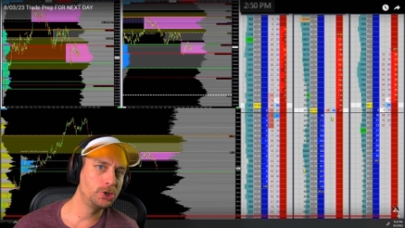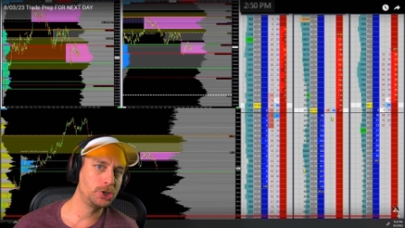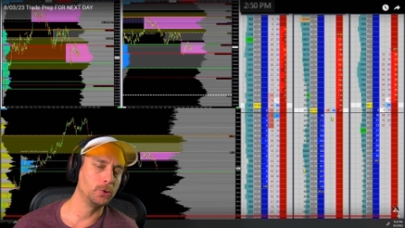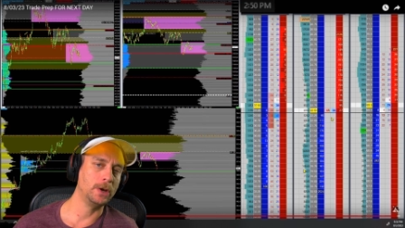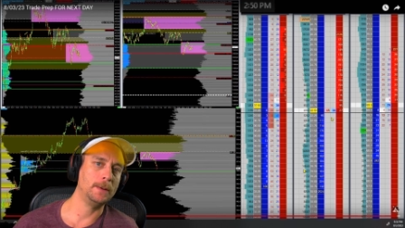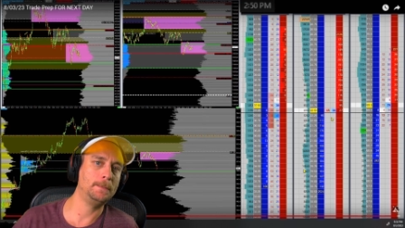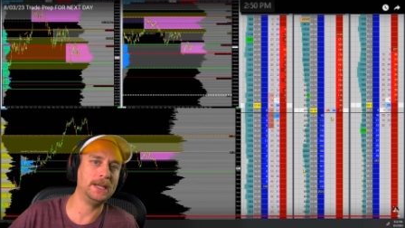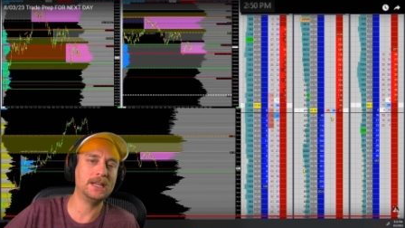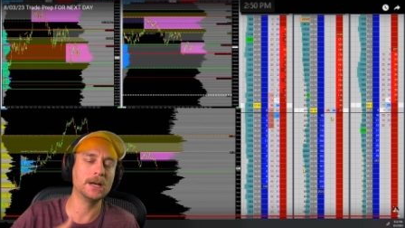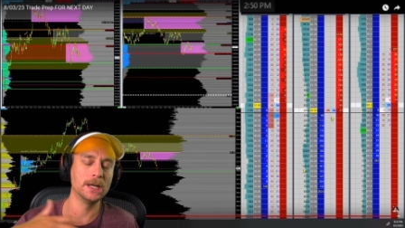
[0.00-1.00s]
to it
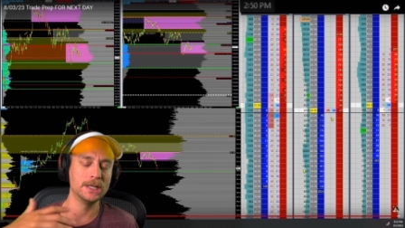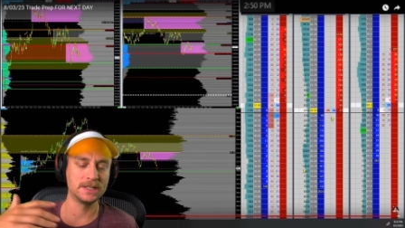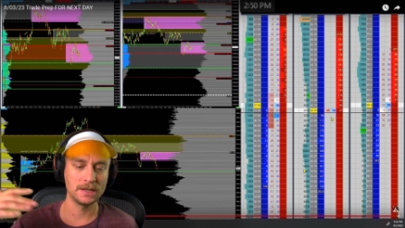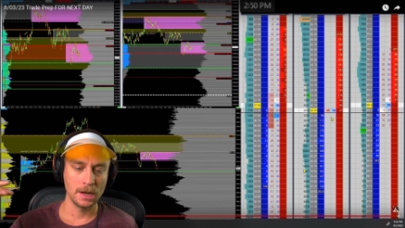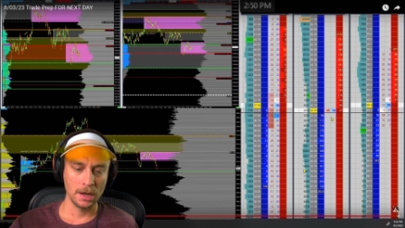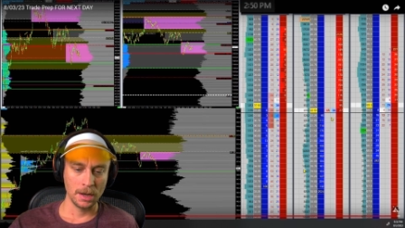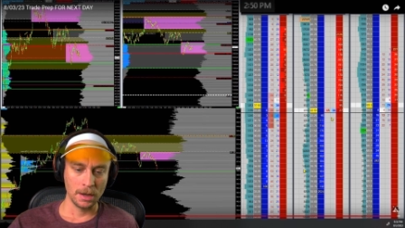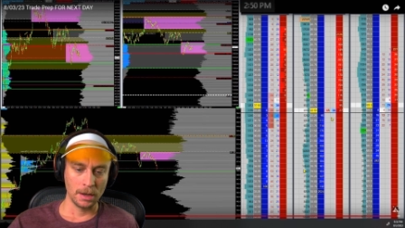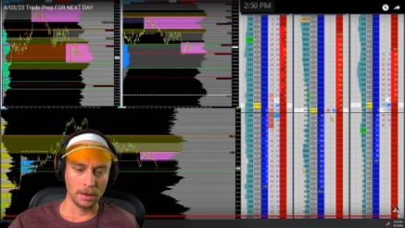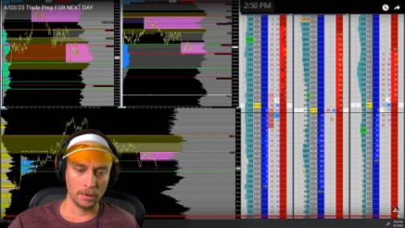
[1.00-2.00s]
because,
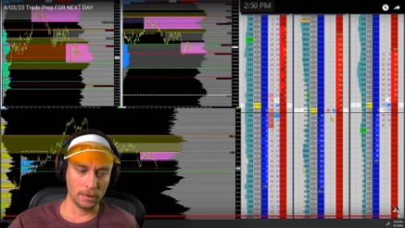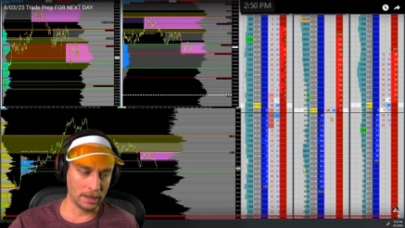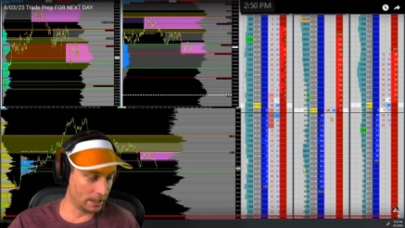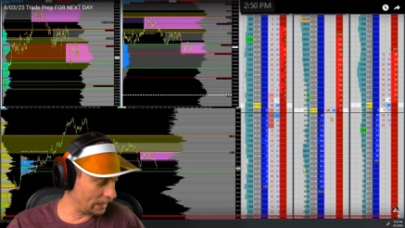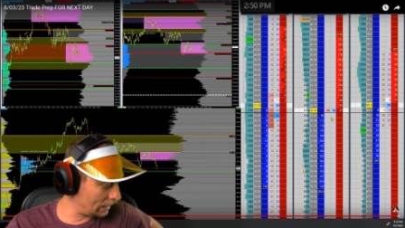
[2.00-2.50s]
again, in